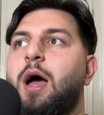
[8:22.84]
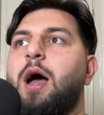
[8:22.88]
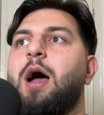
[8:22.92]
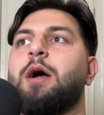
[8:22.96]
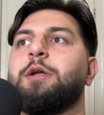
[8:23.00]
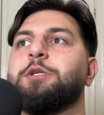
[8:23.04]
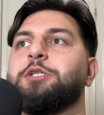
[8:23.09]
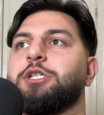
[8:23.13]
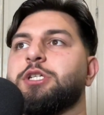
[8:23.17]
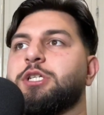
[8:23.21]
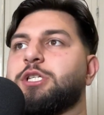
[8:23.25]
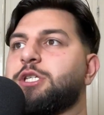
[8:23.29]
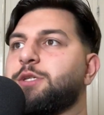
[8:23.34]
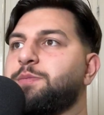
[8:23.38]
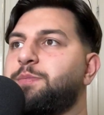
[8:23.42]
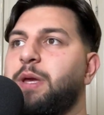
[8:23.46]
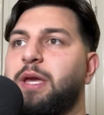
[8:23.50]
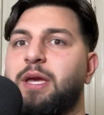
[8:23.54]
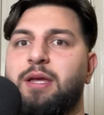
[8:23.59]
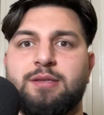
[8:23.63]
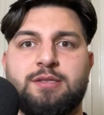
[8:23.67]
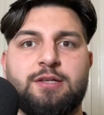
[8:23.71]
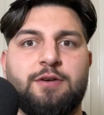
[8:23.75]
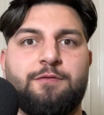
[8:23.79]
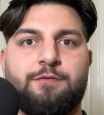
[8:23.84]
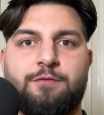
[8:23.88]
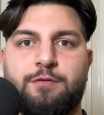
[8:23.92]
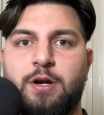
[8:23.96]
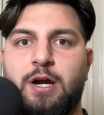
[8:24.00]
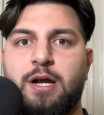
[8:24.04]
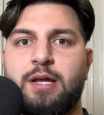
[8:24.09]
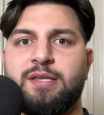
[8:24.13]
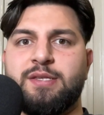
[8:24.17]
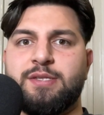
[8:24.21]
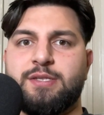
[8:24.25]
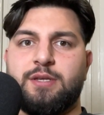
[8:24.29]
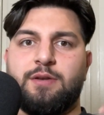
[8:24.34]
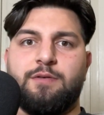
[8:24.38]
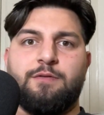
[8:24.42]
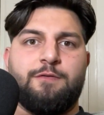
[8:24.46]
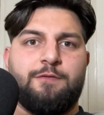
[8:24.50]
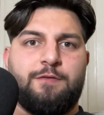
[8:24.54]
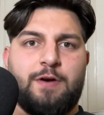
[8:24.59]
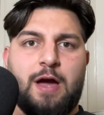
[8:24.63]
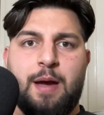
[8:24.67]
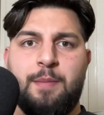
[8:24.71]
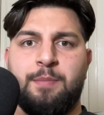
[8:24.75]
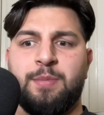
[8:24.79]
just speaking to friends and
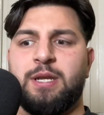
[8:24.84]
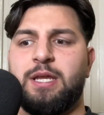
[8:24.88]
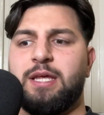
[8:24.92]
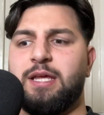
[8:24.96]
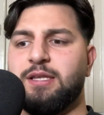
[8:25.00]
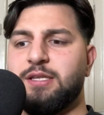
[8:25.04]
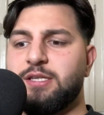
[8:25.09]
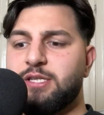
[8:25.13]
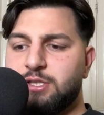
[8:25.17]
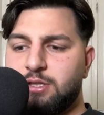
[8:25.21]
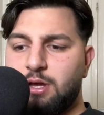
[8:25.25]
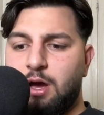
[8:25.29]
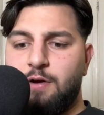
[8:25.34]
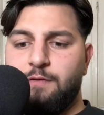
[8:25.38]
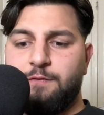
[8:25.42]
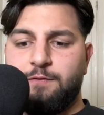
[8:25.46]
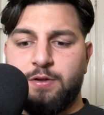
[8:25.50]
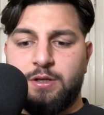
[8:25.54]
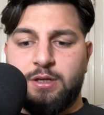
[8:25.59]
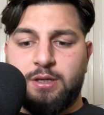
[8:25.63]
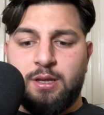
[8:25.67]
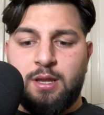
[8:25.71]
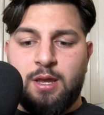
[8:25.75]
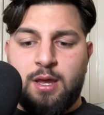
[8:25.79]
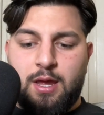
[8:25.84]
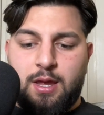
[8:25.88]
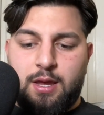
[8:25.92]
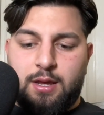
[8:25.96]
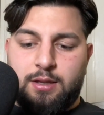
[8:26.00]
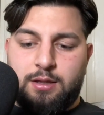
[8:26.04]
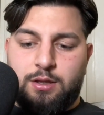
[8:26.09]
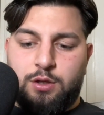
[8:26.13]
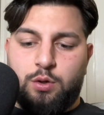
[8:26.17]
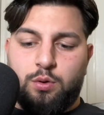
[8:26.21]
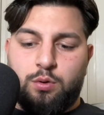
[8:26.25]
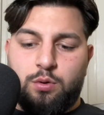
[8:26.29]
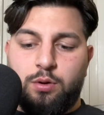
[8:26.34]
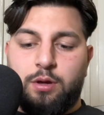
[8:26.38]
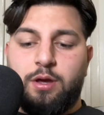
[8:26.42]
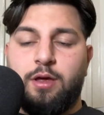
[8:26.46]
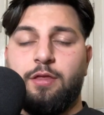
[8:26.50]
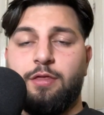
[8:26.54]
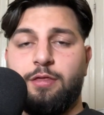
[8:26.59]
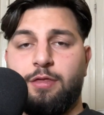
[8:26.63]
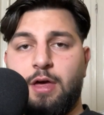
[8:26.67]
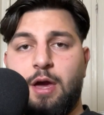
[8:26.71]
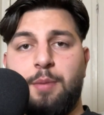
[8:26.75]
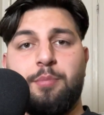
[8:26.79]
family and stuff, and you look
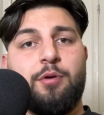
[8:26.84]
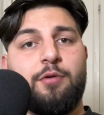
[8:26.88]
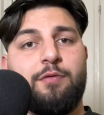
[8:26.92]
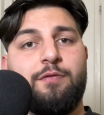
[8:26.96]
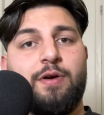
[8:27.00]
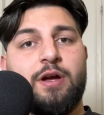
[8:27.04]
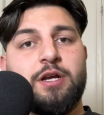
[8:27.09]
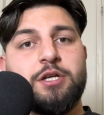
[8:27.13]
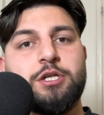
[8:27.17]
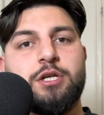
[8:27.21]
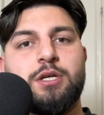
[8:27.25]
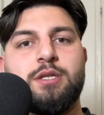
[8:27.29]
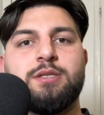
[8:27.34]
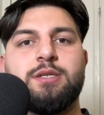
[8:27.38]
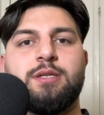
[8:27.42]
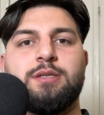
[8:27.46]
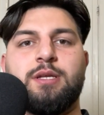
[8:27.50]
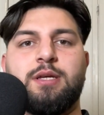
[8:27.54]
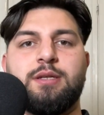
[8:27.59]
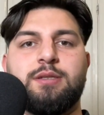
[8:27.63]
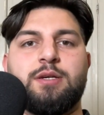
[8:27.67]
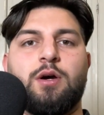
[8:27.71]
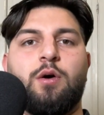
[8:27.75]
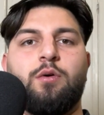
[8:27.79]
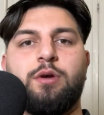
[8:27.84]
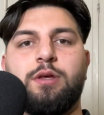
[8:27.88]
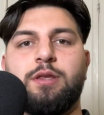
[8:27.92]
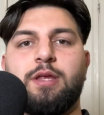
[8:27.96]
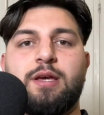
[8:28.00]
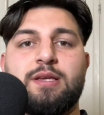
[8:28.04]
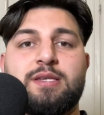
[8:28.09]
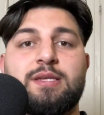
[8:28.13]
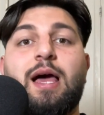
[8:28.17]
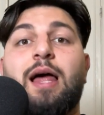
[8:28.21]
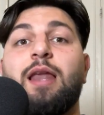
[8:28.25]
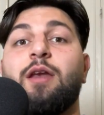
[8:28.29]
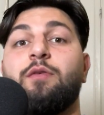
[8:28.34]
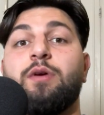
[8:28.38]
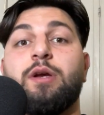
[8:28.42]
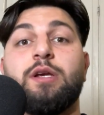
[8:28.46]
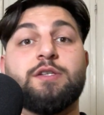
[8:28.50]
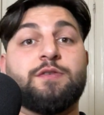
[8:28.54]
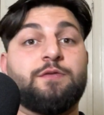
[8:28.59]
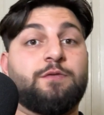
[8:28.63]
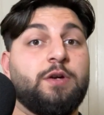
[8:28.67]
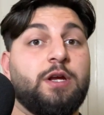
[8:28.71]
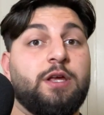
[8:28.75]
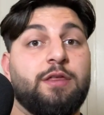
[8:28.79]
at their professions and they tell you their salary
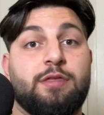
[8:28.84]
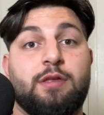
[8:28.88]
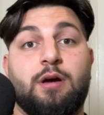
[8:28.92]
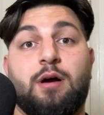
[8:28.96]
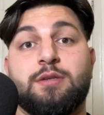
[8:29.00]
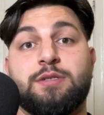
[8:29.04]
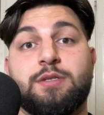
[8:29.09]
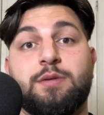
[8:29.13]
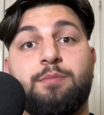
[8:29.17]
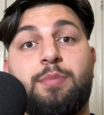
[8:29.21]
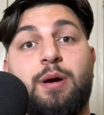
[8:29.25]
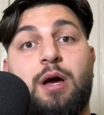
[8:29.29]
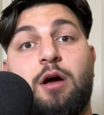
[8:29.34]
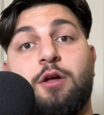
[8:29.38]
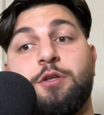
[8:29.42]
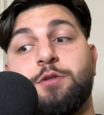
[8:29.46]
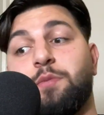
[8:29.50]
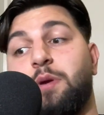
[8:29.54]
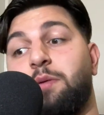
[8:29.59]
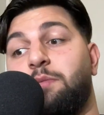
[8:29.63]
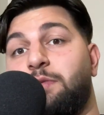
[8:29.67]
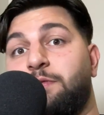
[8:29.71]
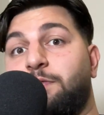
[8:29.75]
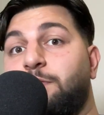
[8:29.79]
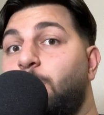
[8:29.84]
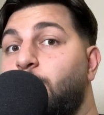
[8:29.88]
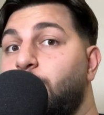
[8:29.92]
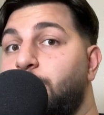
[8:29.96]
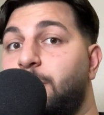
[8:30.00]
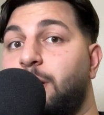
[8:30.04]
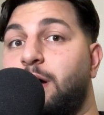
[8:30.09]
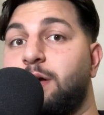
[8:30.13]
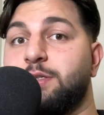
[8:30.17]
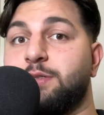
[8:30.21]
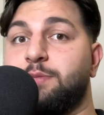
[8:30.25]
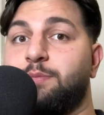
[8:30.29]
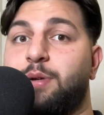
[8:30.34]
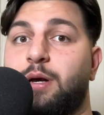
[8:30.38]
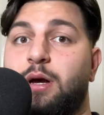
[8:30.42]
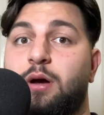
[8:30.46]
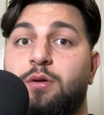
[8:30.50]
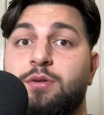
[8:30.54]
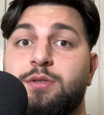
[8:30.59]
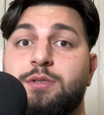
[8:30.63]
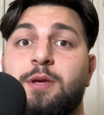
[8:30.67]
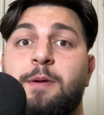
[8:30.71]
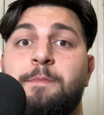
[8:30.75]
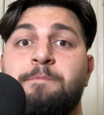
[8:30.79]
is £3,000, maybe
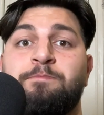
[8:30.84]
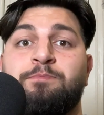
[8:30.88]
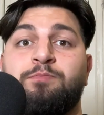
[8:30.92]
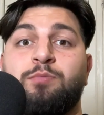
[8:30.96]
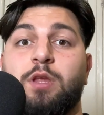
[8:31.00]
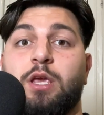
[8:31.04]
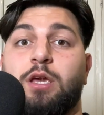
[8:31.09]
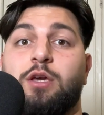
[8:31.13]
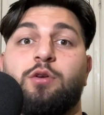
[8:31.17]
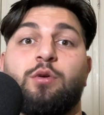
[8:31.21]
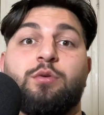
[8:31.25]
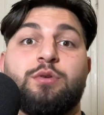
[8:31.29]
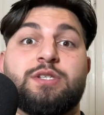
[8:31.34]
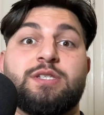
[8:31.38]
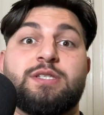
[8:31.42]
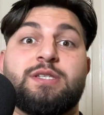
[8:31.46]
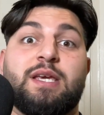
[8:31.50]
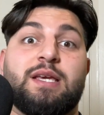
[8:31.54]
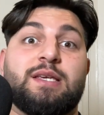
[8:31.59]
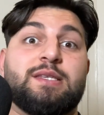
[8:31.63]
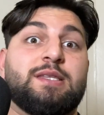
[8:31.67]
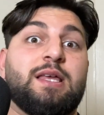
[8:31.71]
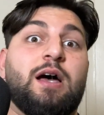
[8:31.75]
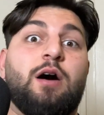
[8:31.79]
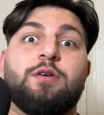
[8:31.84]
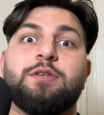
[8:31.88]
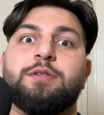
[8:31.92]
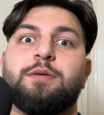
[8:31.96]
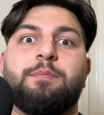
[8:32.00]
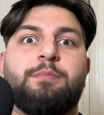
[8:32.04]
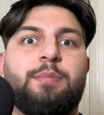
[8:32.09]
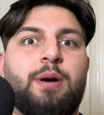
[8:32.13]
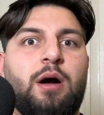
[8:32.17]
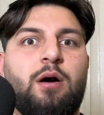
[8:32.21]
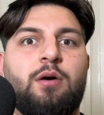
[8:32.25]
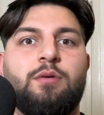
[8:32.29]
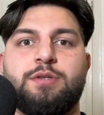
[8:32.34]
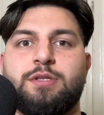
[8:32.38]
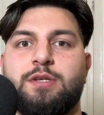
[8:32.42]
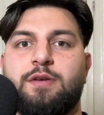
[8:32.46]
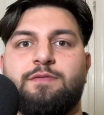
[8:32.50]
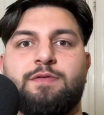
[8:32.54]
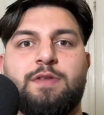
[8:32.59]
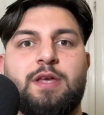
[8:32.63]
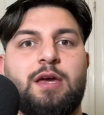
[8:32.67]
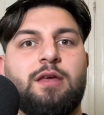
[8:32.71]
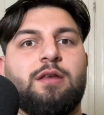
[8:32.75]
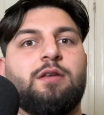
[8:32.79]
£4,000, £6,000
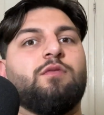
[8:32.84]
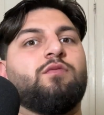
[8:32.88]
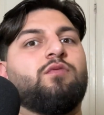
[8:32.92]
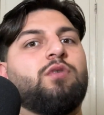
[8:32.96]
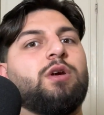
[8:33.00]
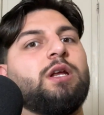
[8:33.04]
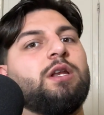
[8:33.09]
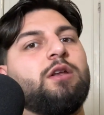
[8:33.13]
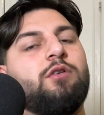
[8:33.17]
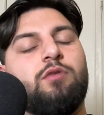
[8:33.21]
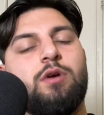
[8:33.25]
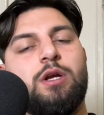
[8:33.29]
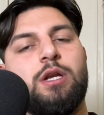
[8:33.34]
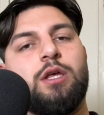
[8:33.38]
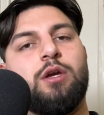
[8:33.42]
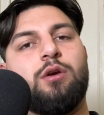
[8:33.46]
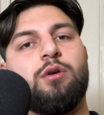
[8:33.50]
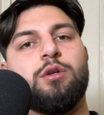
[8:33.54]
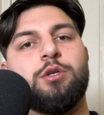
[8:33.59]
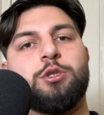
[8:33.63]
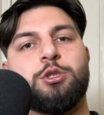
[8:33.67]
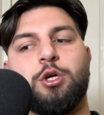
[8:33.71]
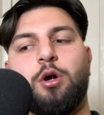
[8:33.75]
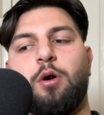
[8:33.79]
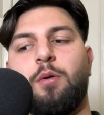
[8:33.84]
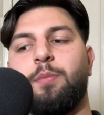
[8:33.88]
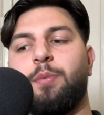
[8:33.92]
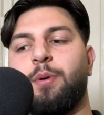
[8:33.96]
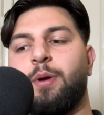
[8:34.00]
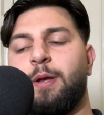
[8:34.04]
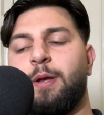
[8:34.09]
if they're in a really, really good job.